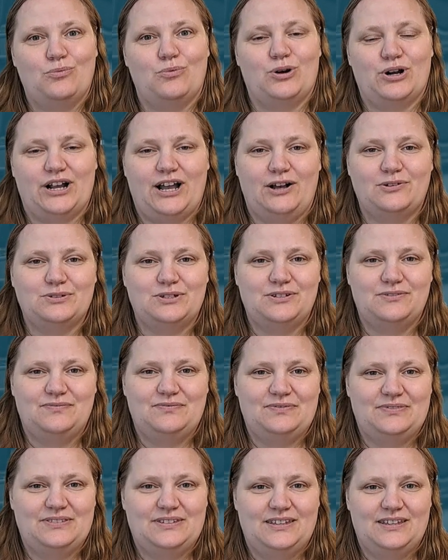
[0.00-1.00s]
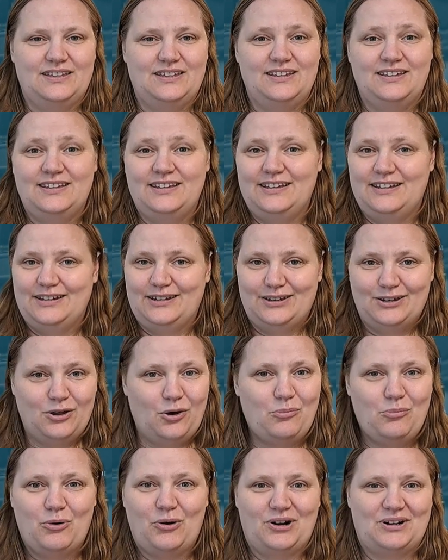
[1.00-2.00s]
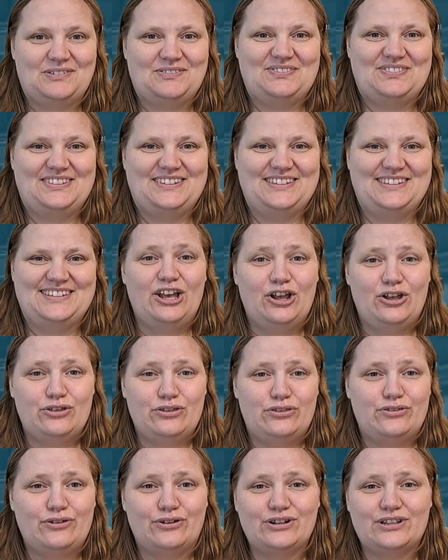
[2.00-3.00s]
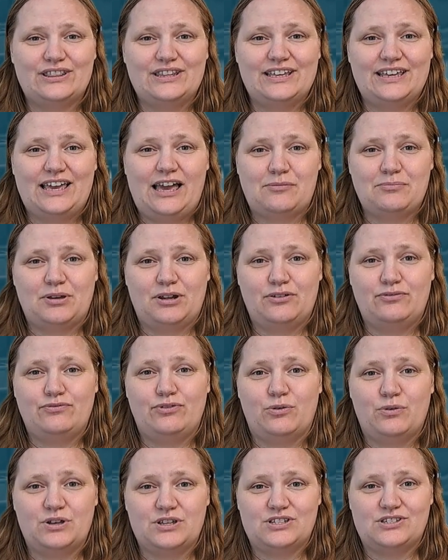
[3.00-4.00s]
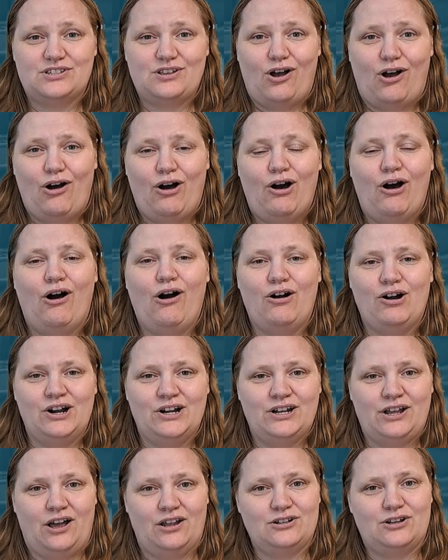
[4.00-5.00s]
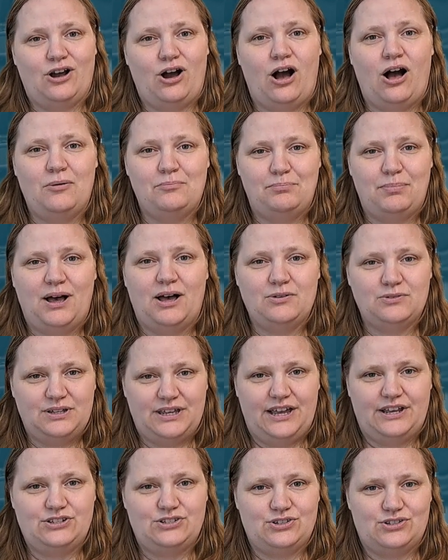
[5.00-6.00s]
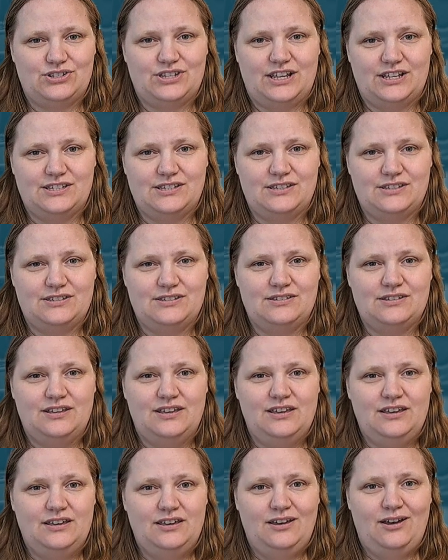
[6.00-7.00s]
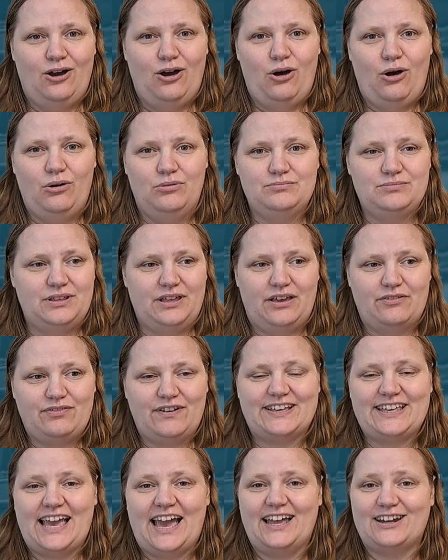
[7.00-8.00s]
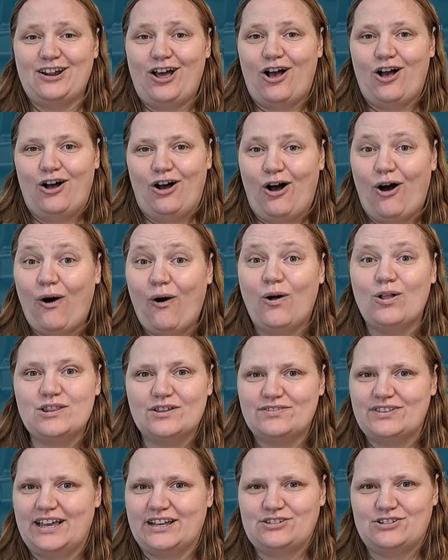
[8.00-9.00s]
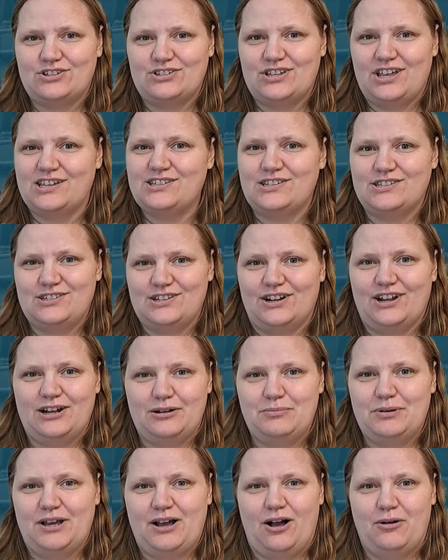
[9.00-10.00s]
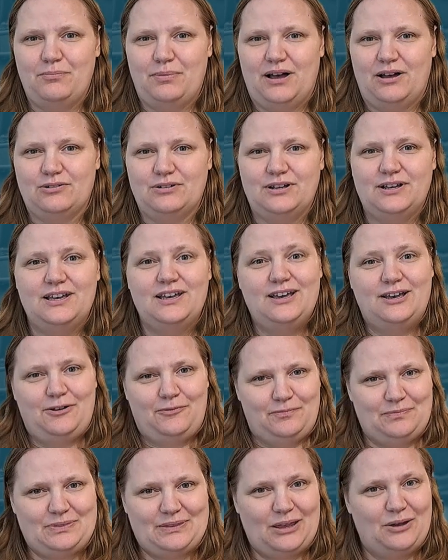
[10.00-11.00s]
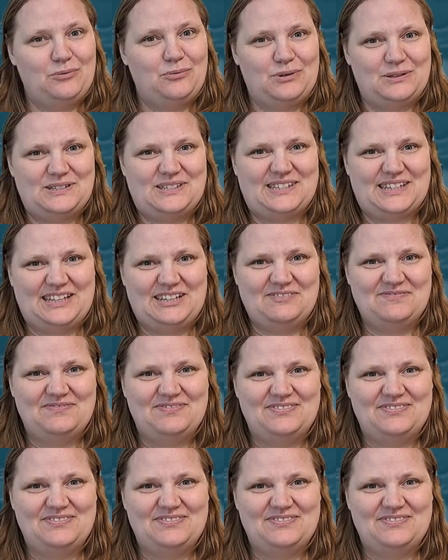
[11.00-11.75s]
workout. No more. Thirdly, I'm going to focus hard on compound exercises. If I can, all of the exercises are going to be compound. We'll see.